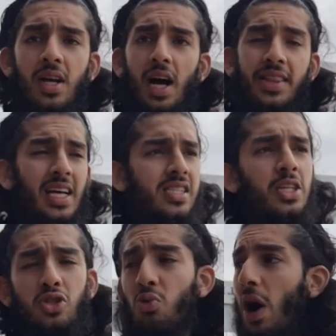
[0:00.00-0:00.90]
And that's
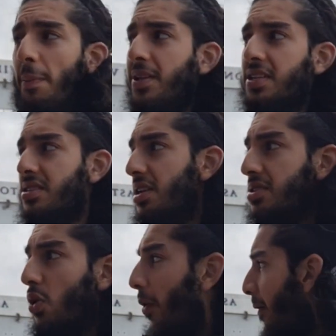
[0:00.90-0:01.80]
literally what happened yesterday.
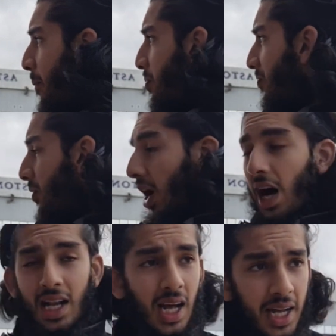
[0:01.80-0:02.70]
So for the
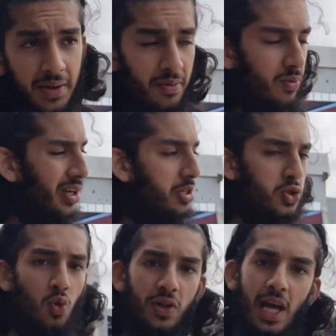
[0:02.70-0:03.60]
high line, we need to
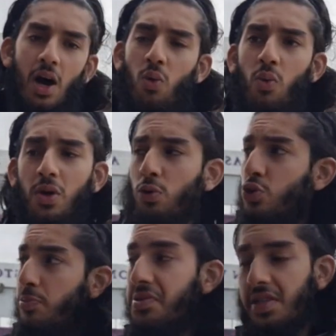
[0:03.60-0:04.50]
sort that out
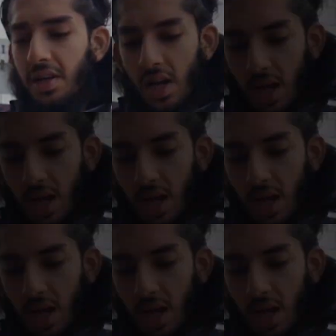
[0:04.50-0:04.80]
100%.